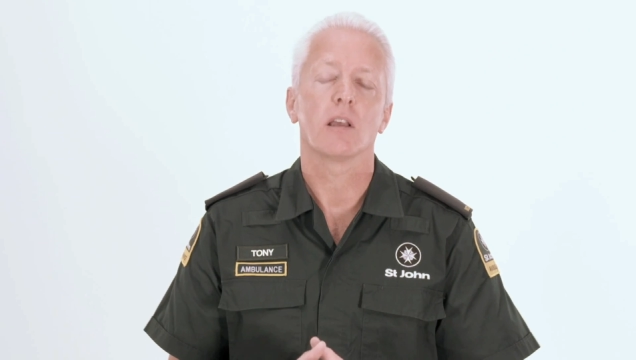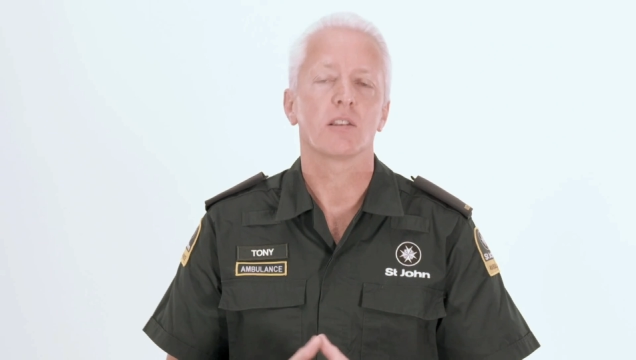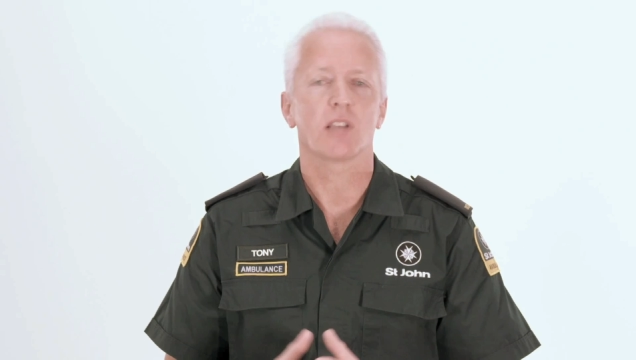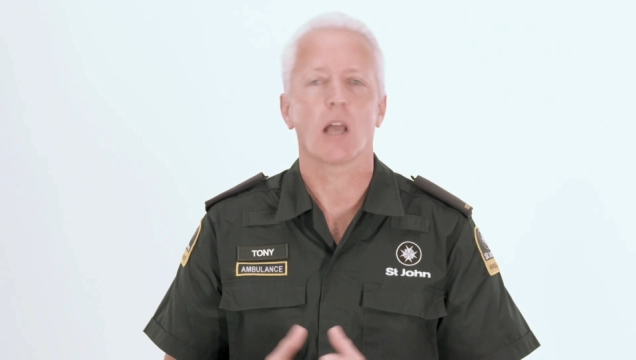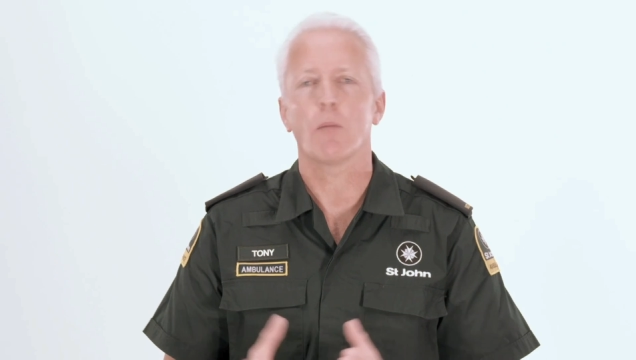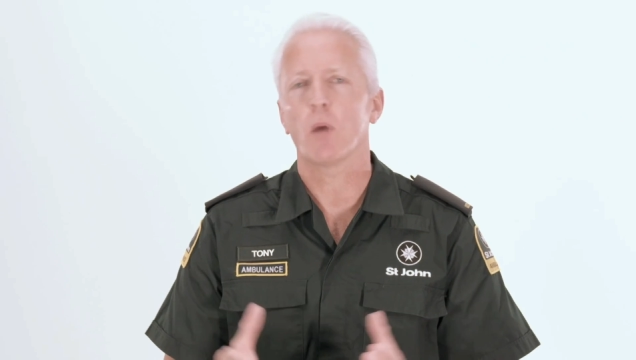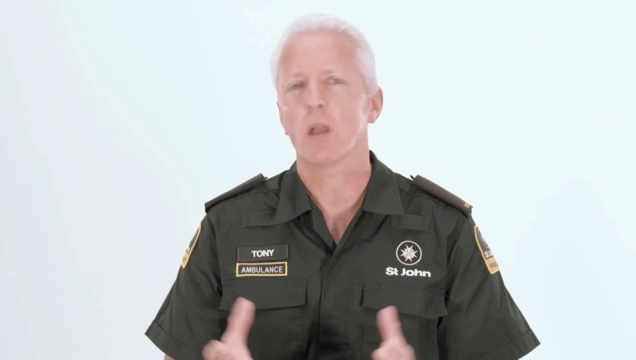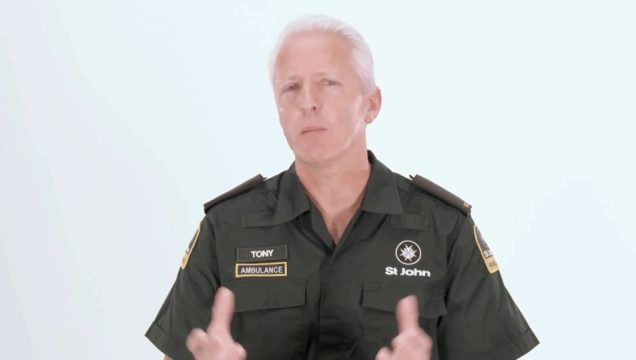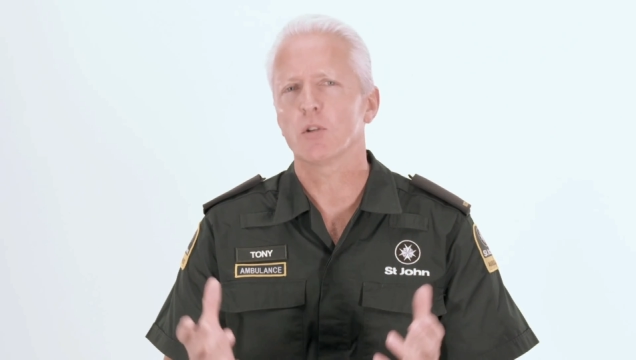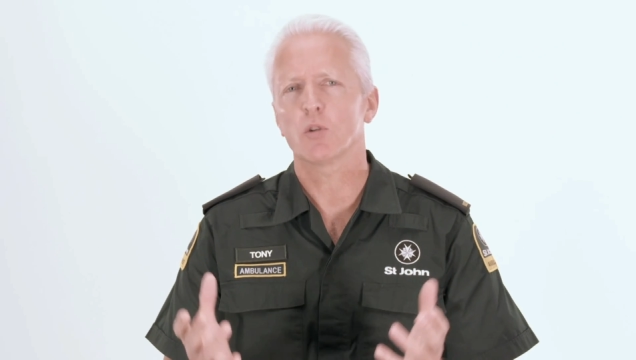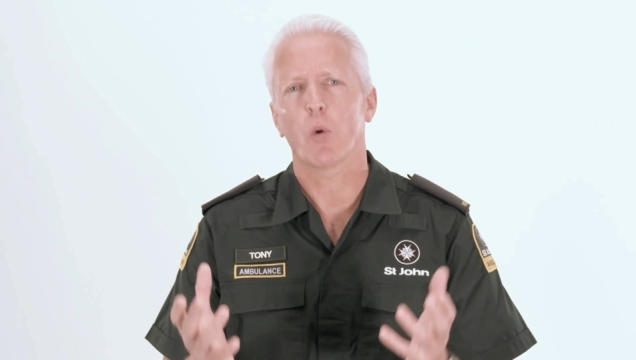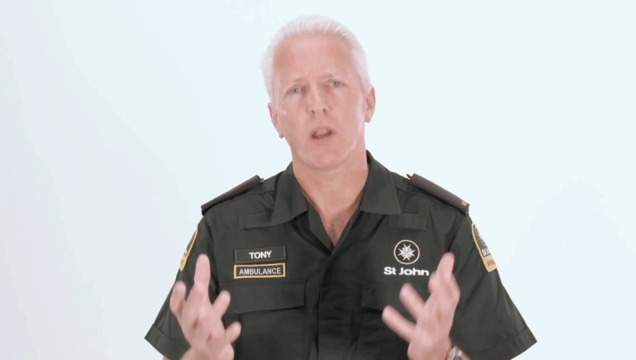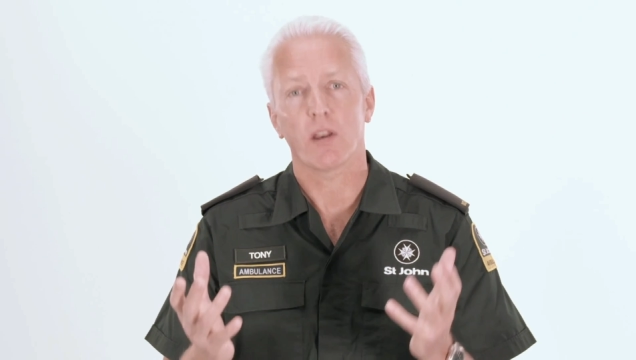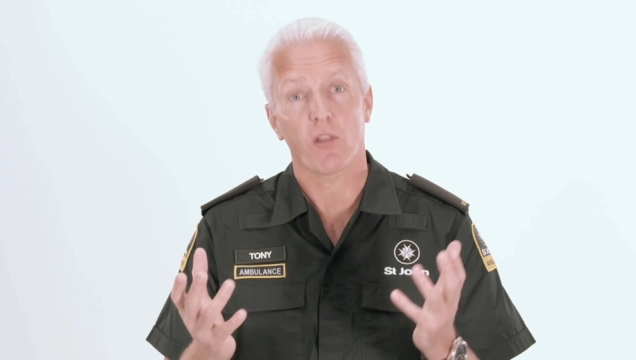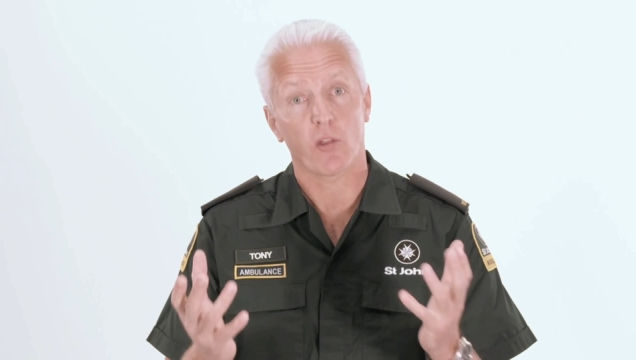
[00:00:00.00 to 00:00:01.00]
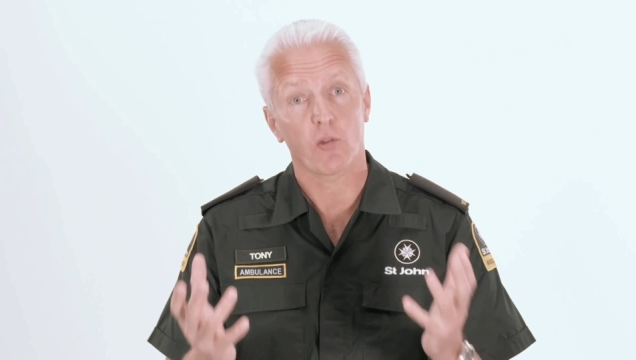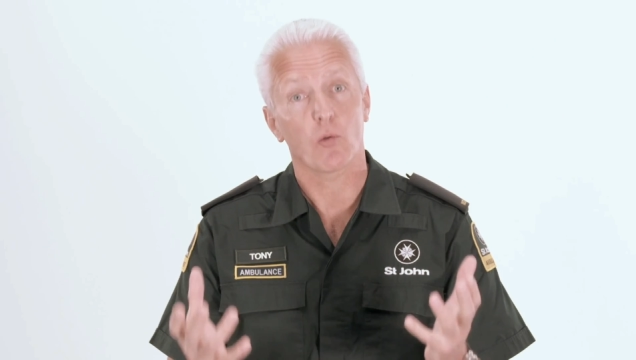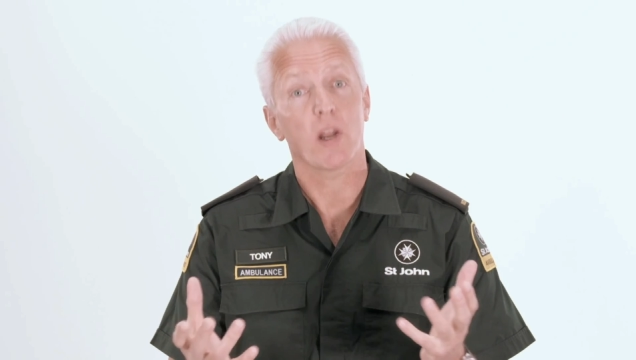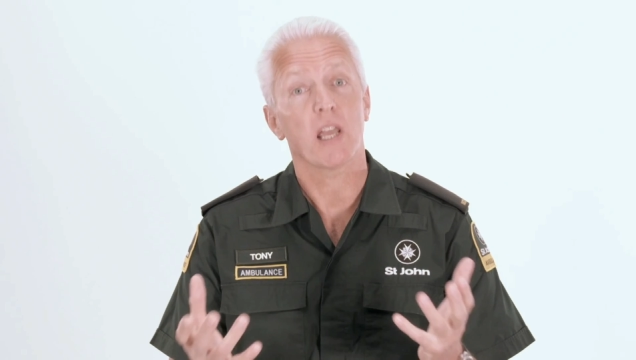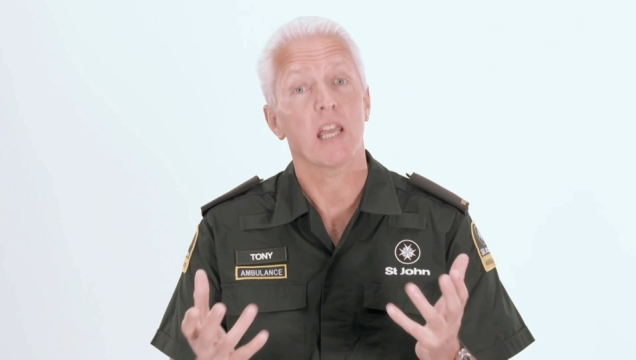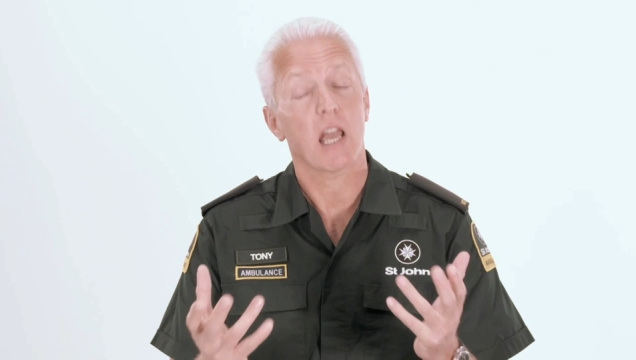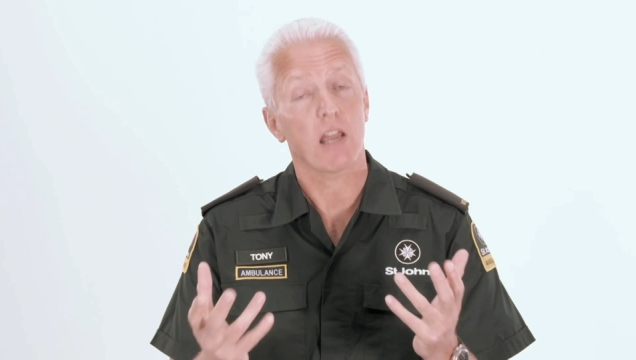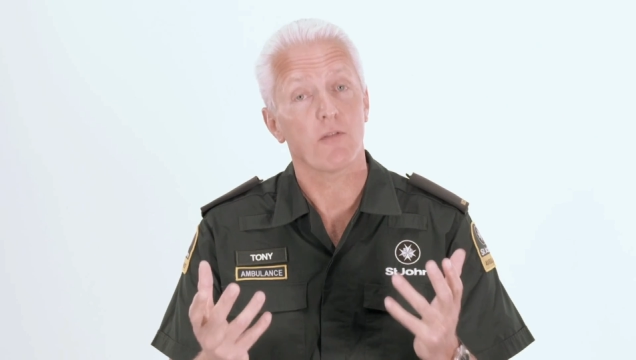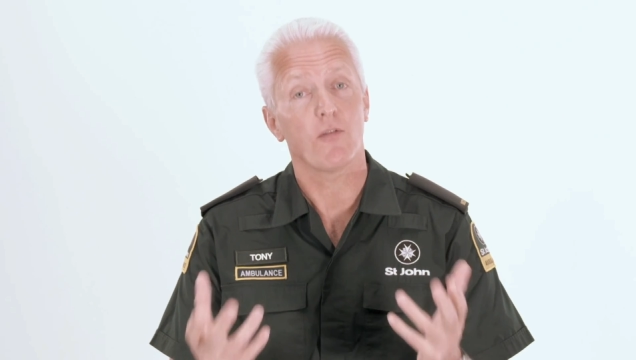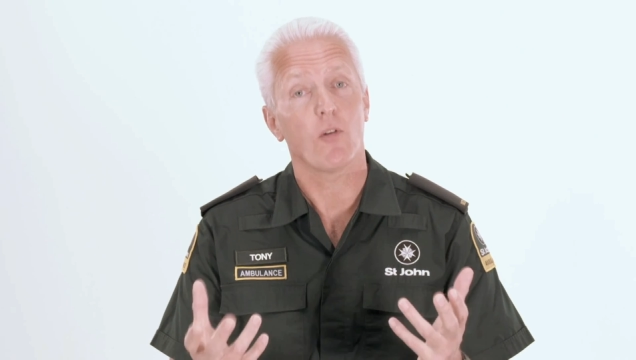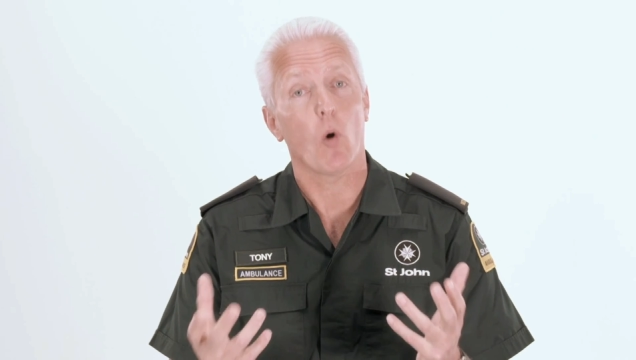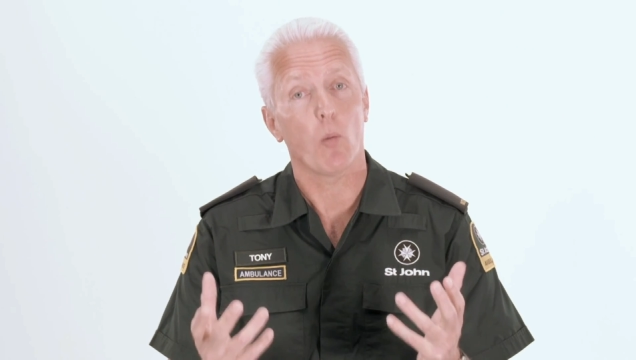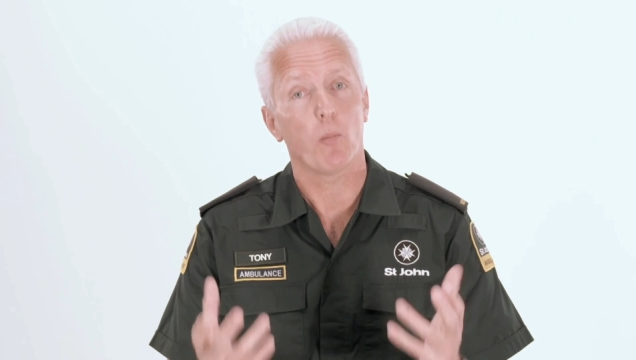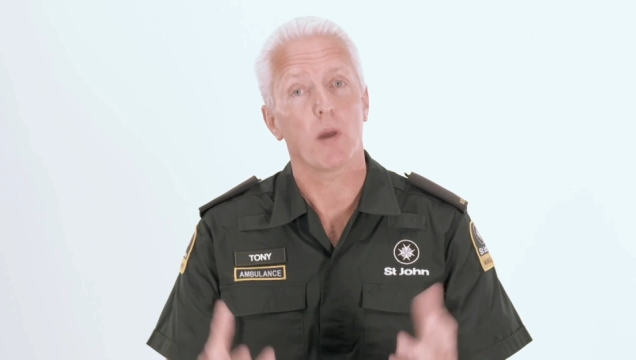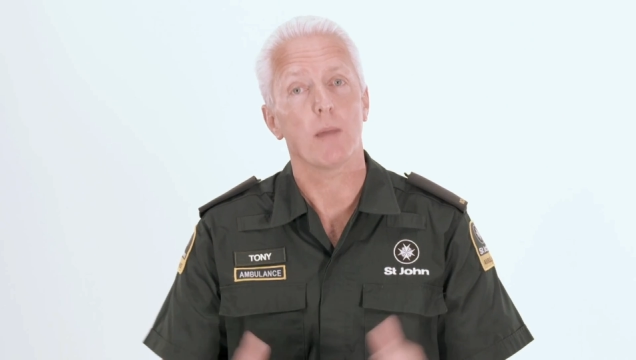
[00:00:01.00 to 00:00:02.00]
somewhere between three and
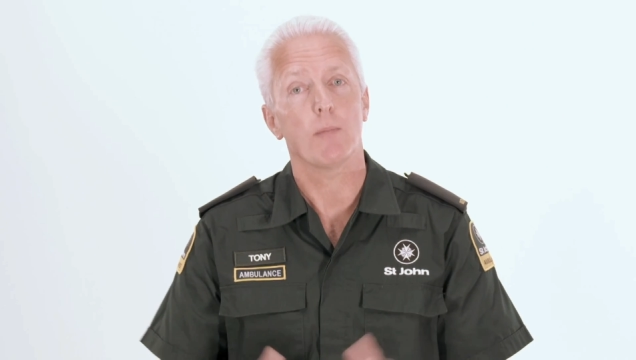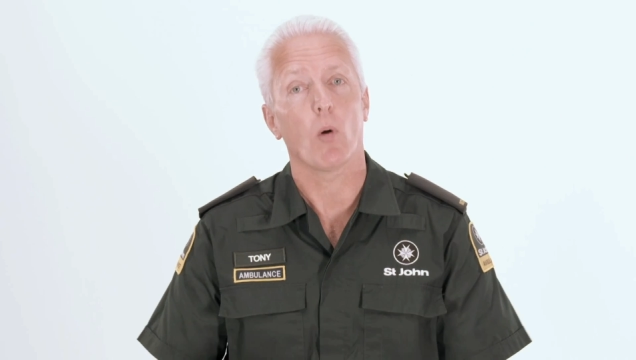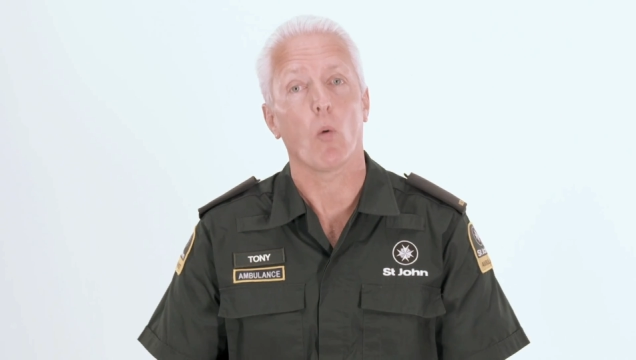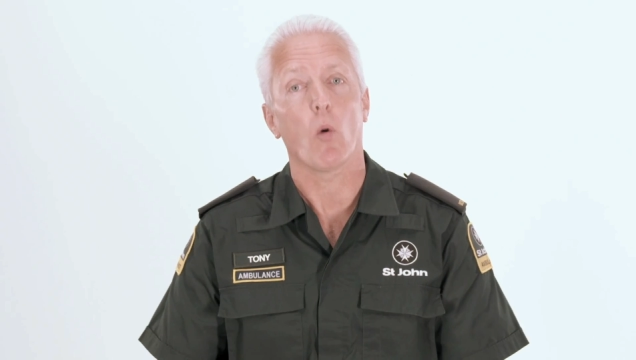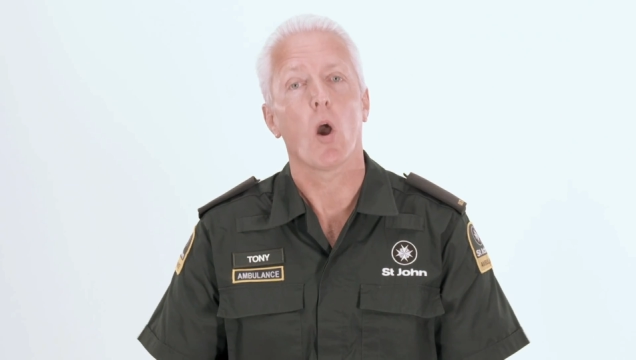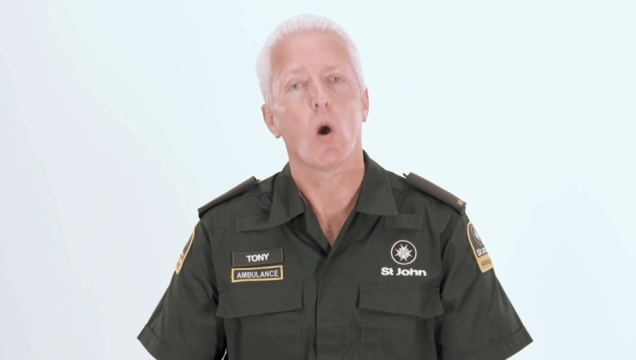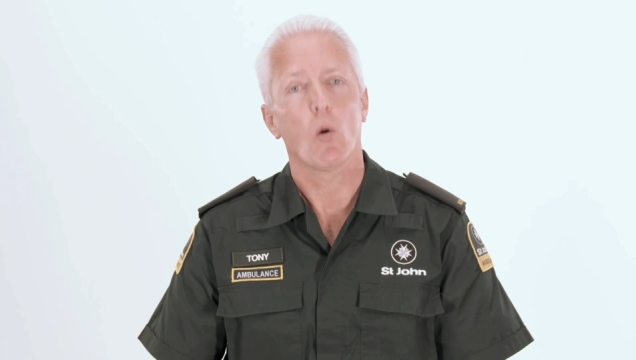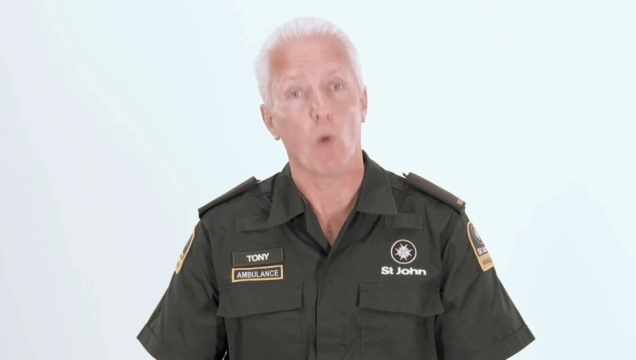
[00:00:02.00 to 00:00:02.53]
four people